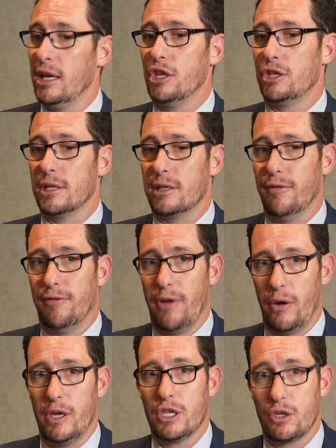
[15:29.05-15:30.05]
is just the
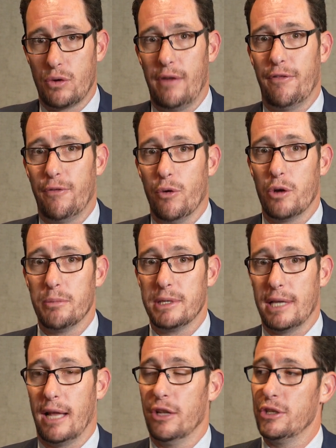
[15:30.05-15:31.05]
very straightforward
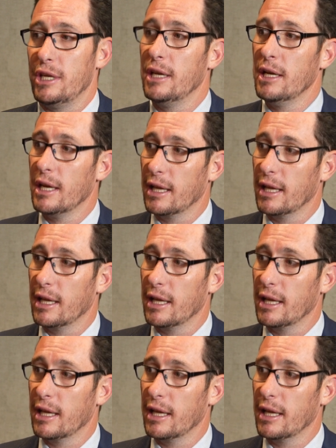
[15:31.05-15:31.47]
metallurgy,